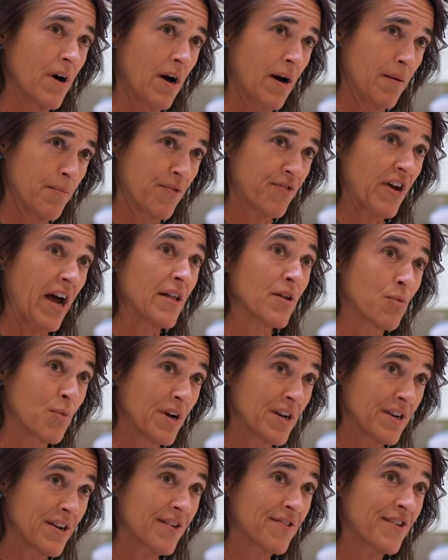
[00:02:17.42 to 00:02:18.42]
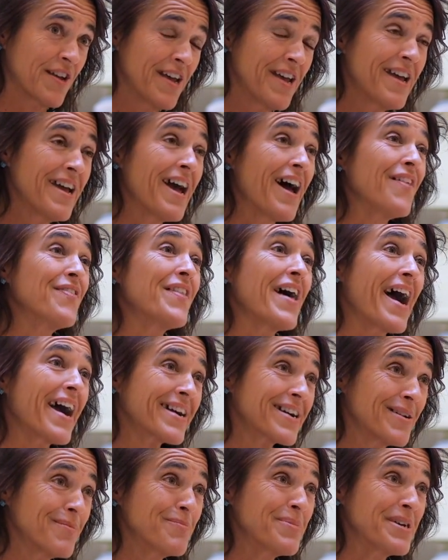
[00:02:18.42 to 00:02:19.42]
um, silent witness, and that
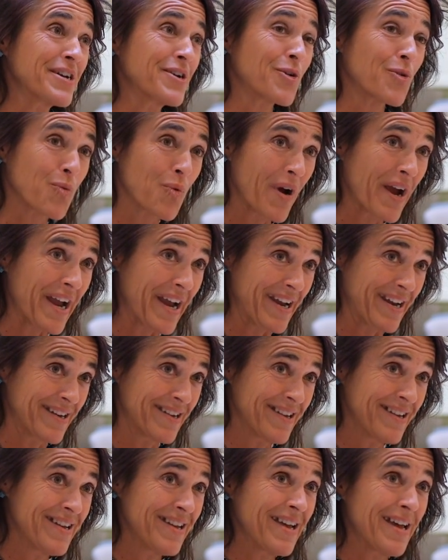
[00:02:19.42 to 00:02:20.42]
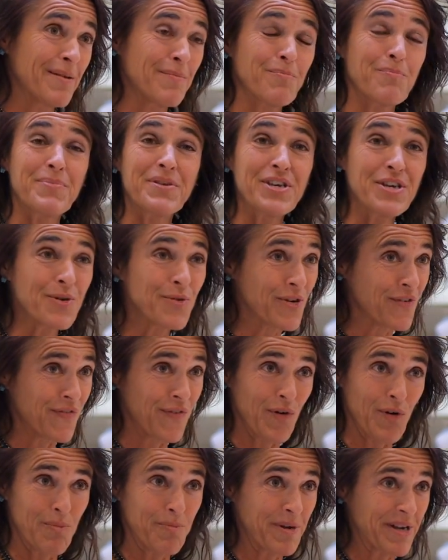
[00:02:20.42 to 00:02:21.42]
can be great and
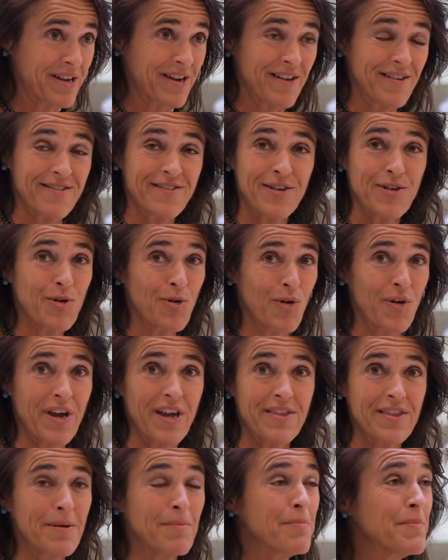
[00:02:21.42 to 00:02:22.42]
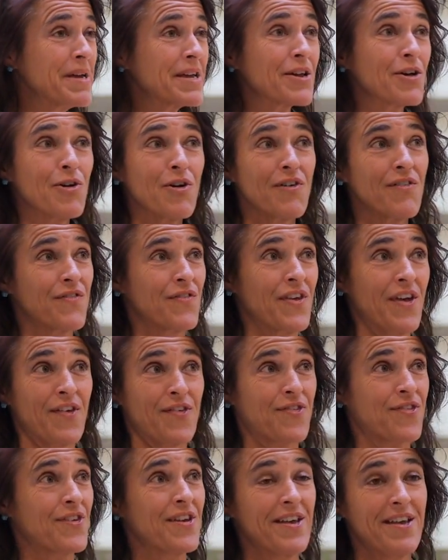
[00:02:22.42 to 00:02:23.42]
beautiful because you're in the middle of
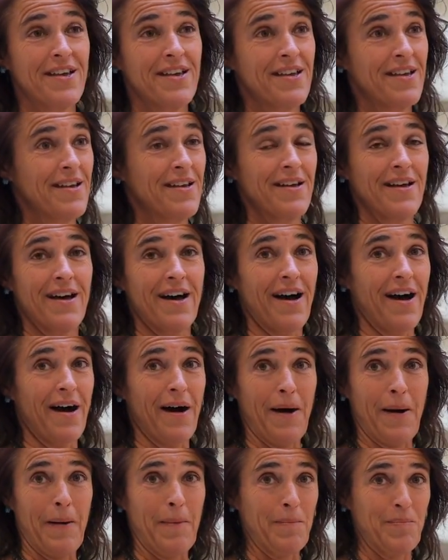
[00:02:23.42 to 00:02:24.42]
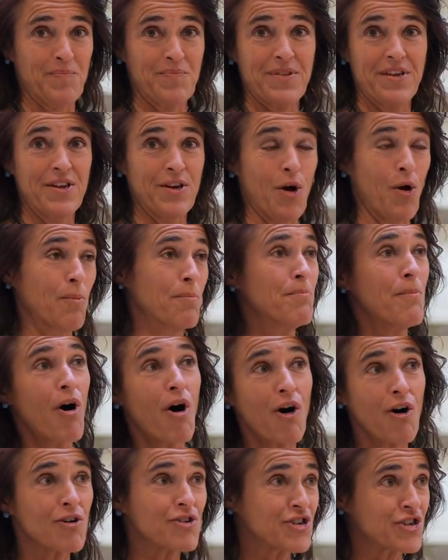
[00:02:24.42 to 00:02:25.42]
this um, you know
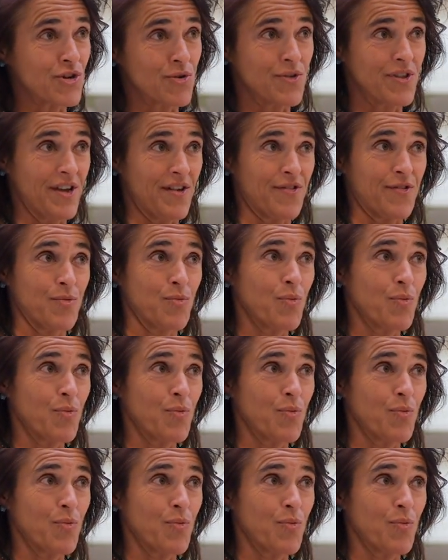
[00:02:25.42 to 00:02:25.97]
march or this